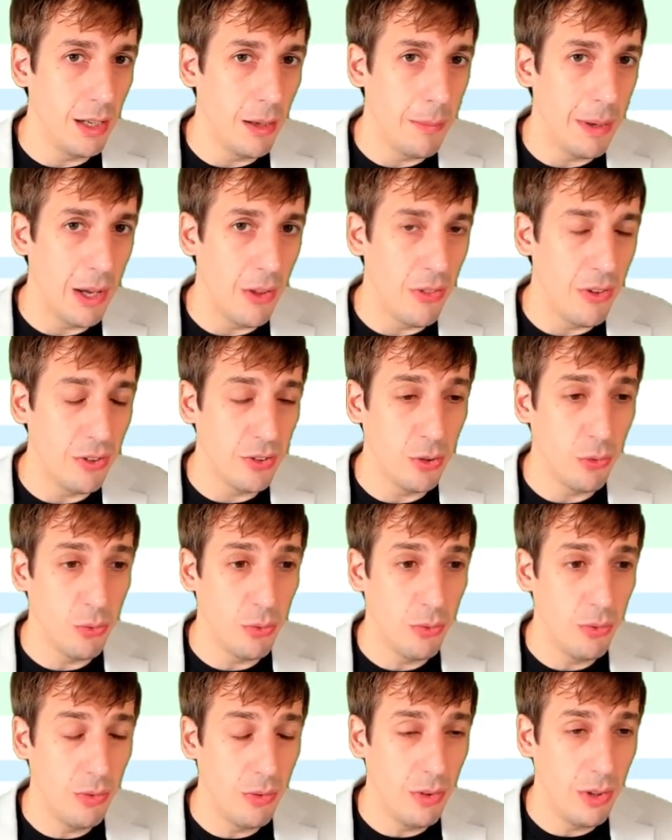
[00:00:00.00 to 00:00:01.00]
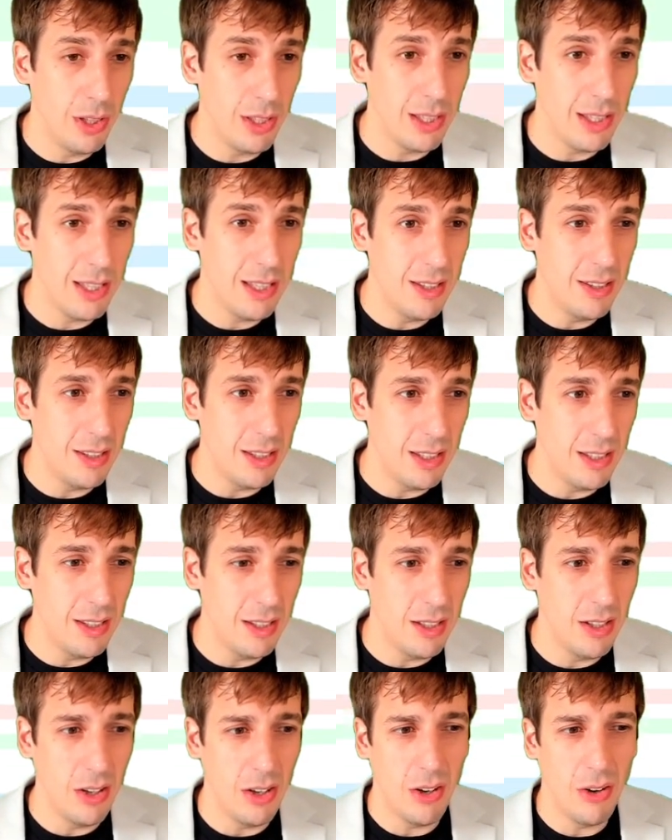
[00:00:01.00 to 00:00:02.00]
about this
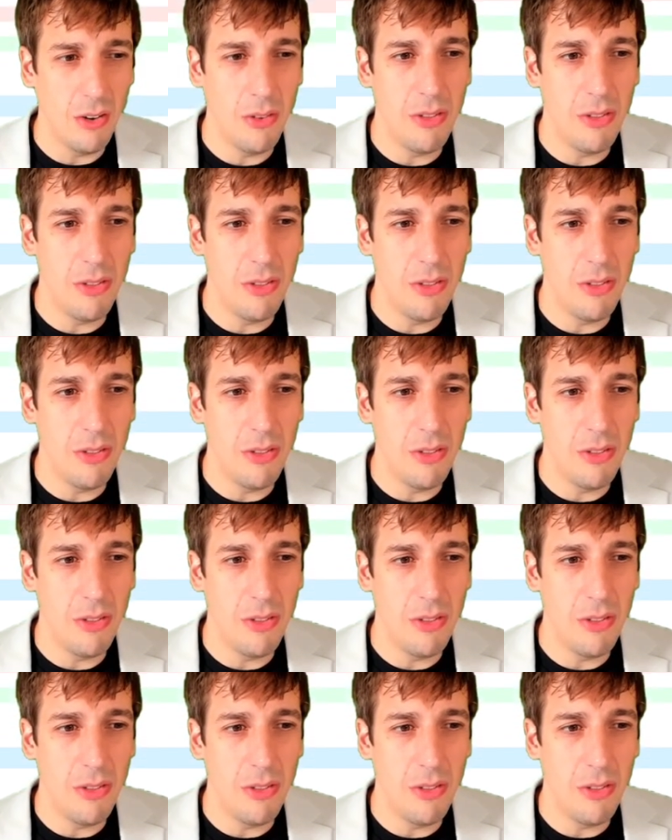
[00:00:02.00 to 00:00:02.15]
are